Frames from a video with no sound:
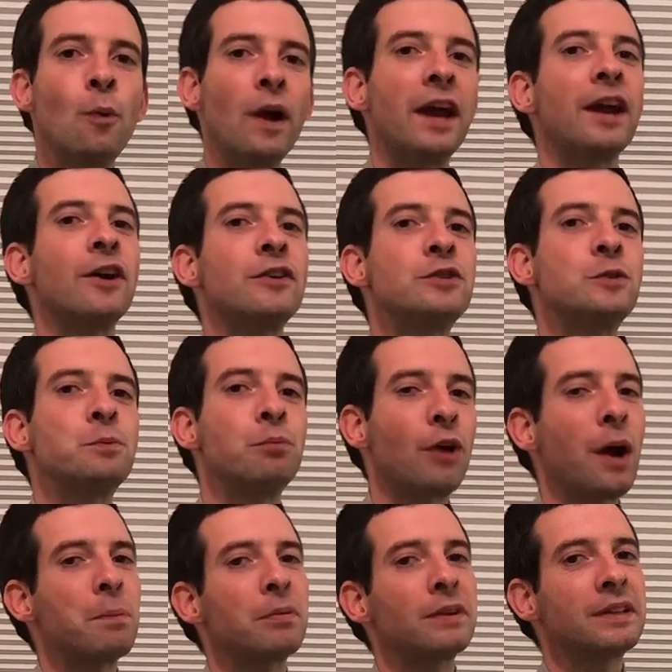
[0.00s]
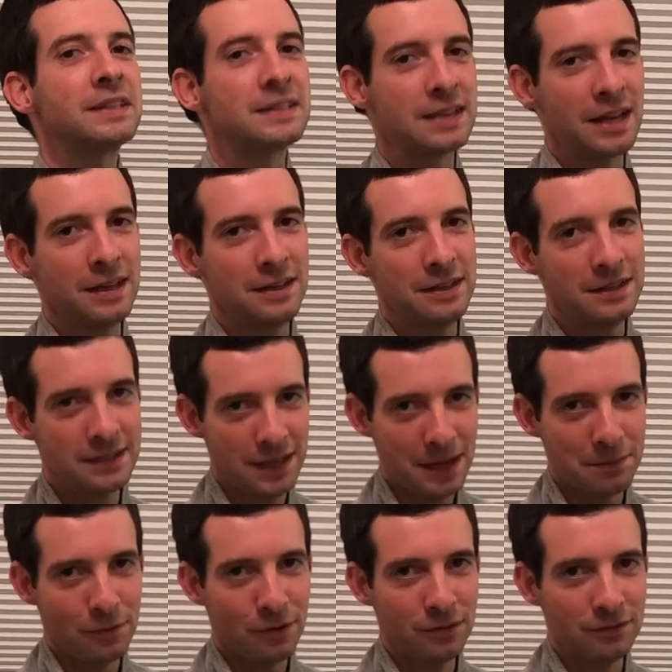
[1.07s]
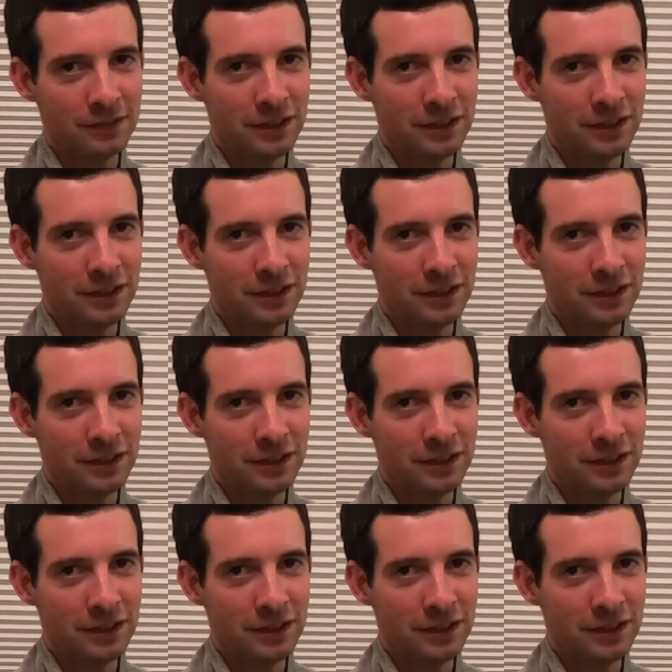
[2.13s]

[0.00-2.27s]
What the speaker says: where to properly set the table.